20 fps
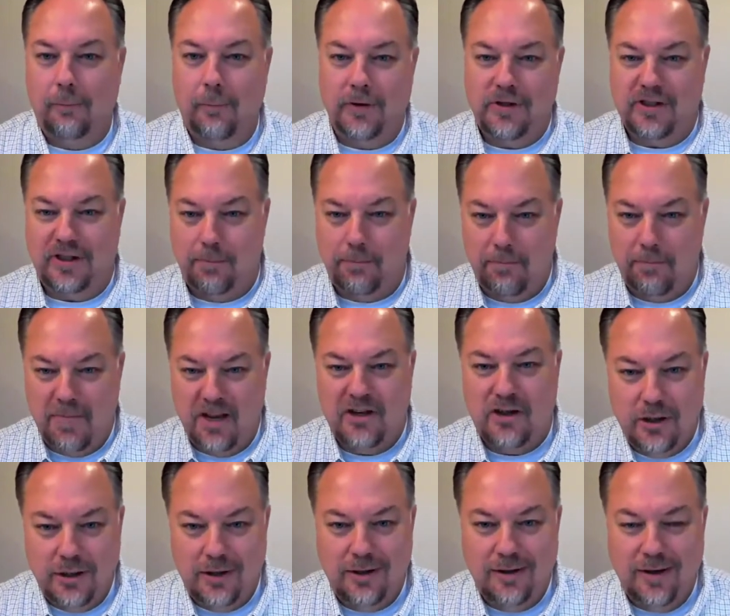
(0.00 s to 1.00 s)
What's the
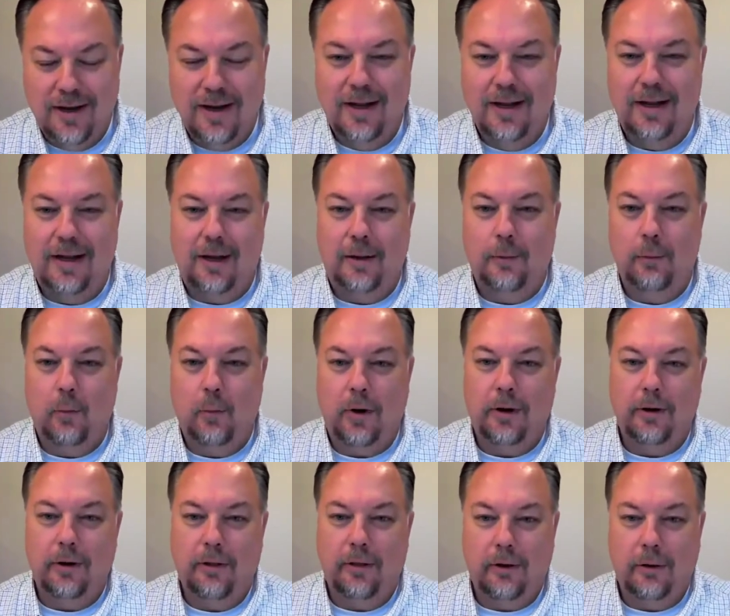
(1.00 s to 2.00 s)
mission, and what
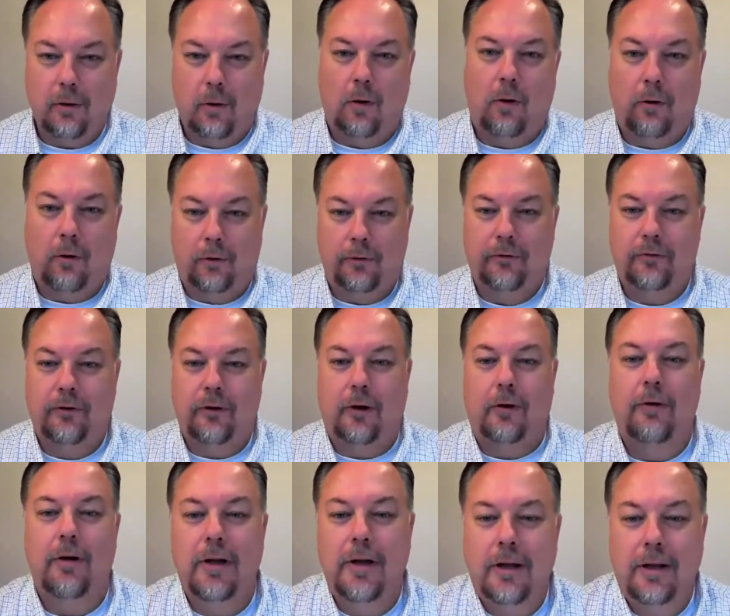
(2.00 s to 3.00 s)
are the goals?
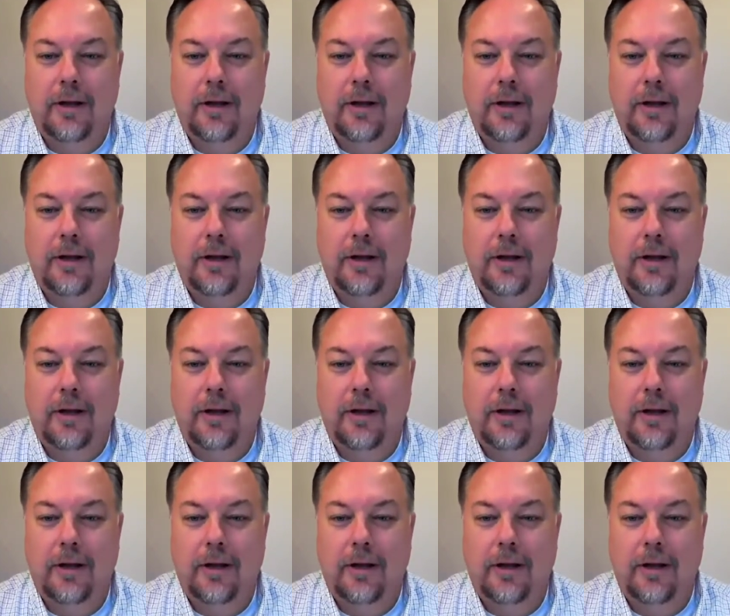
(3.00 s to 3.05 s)
So